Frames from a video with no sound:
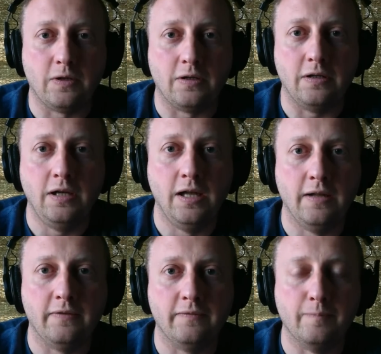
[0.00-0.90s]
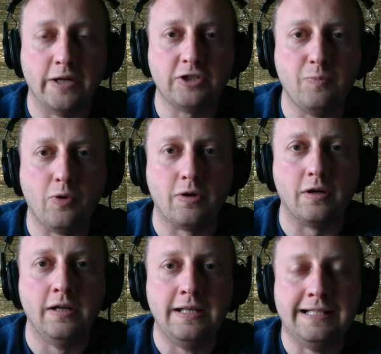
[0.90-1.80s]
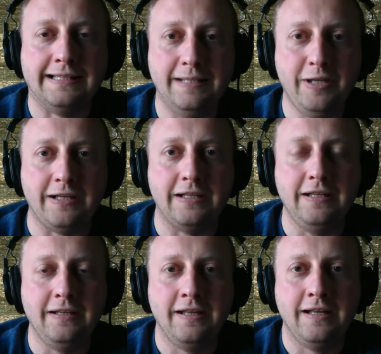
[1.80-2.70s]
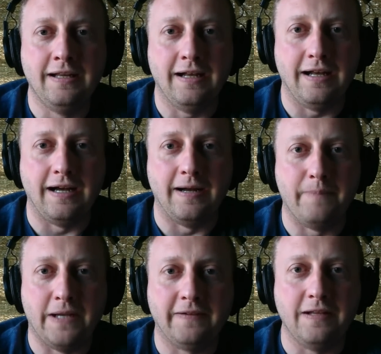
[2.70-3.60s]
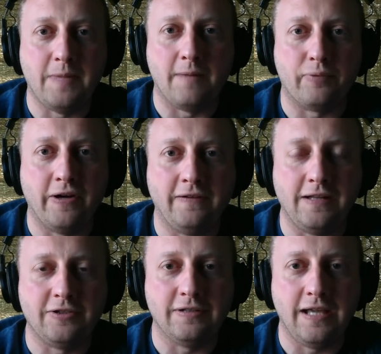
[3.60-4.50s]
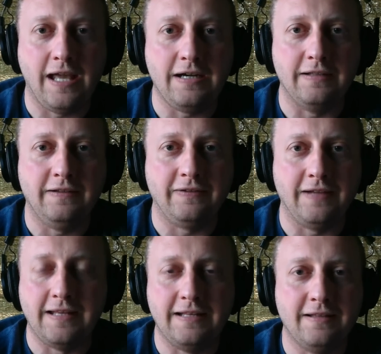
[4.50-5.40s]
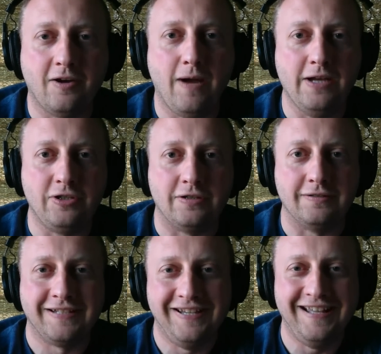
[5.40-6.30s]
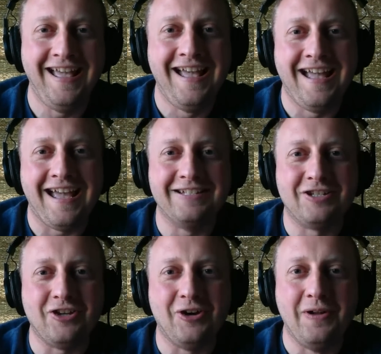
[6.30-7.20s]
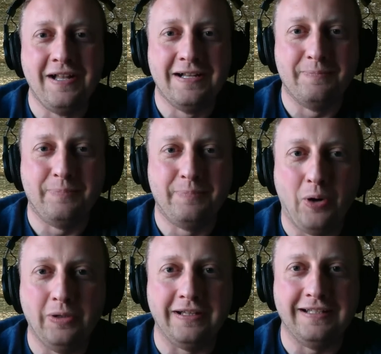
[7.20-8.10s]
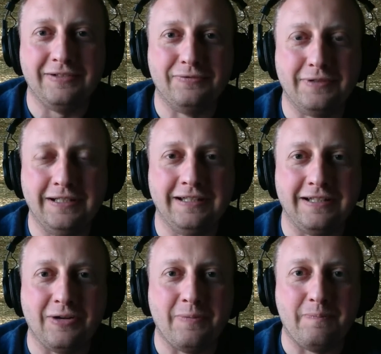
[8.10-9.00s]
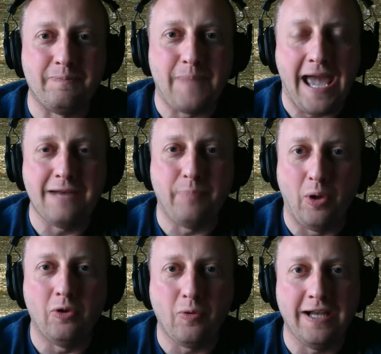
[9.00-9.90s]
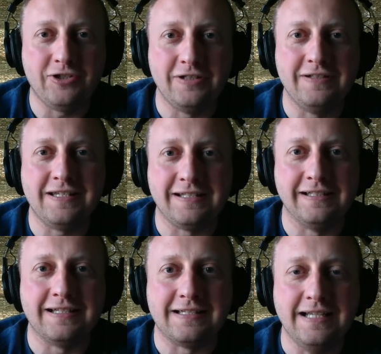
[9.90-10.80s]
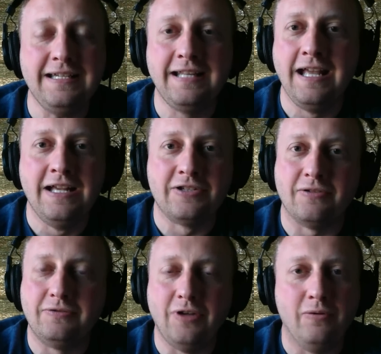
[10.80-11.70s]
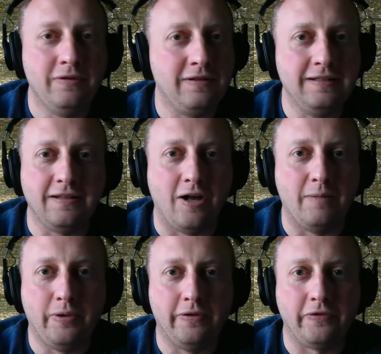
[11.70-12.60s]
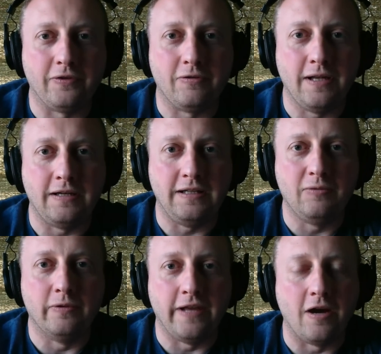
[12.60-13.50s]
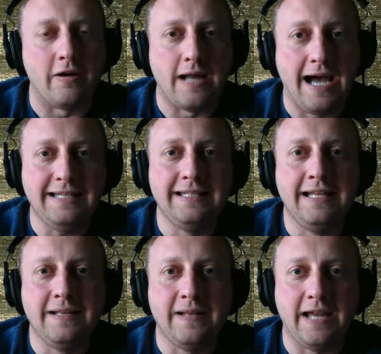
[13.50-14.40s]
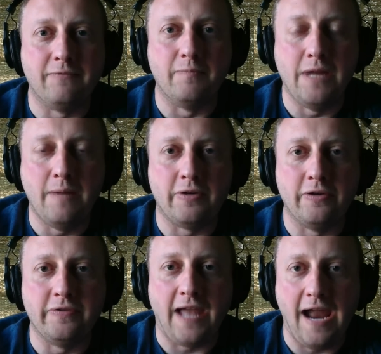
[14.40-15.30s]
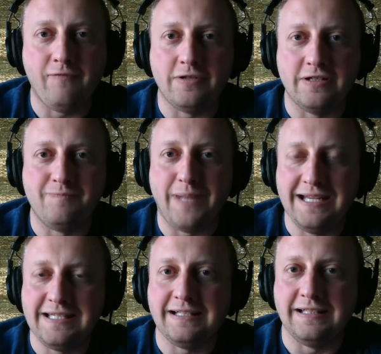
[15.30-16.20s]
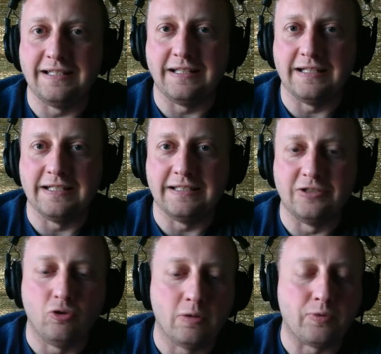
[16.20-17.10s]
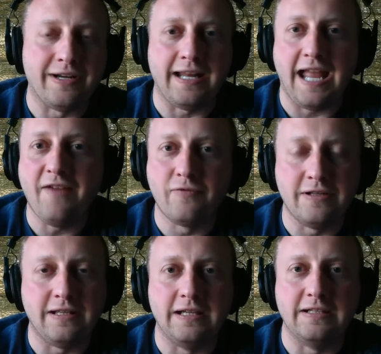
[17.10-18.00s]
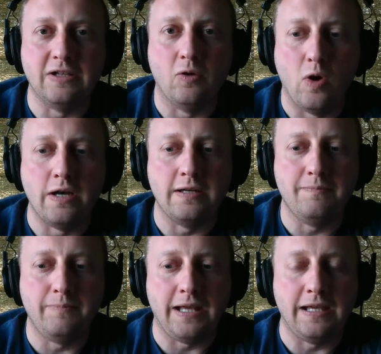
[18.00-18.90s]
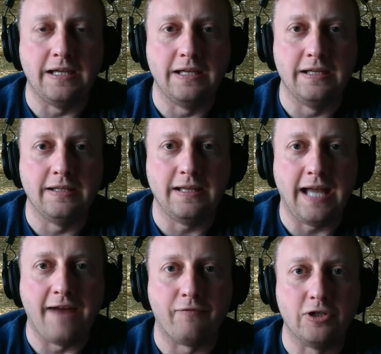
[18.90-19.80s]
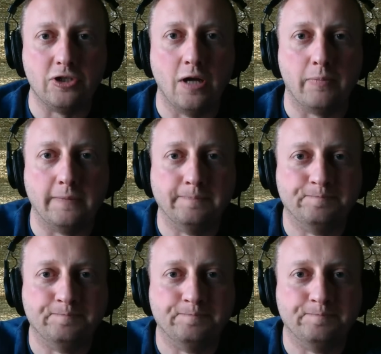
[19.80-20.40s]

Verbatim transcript: were much more limited, basically about presidential candidates and then the question. And so polling can really, you know, bad poll questions still exist. So don't think that all polls are created equal. They are not. And remember, those averages basically incorporate everything into one big average number.